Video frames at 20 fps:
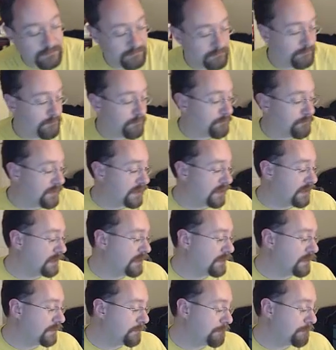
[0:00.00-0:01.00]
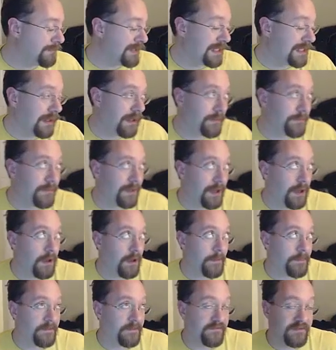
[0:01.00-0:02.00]
bit up on the
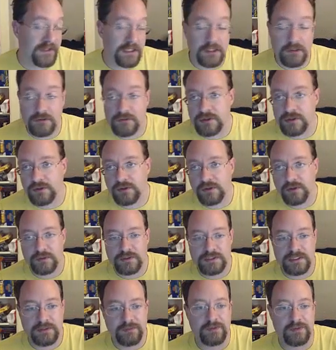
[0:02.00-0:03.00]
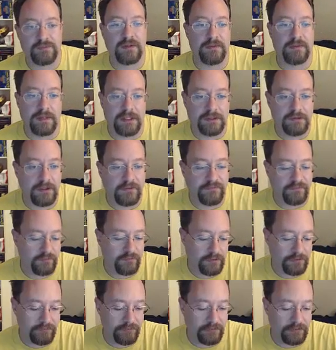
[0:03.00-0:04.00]
video, so you will see me play Minecraft
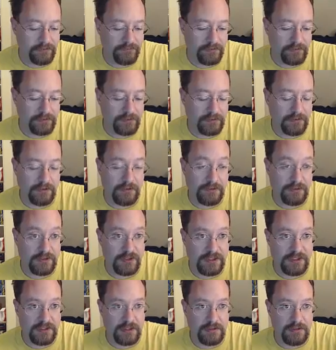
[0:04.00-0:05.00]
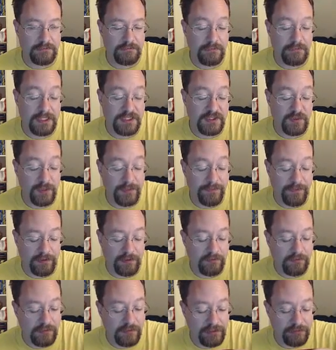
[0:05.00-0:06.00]
Minesweeper
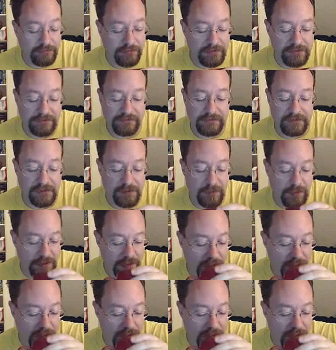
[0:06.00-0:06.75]
really quickly.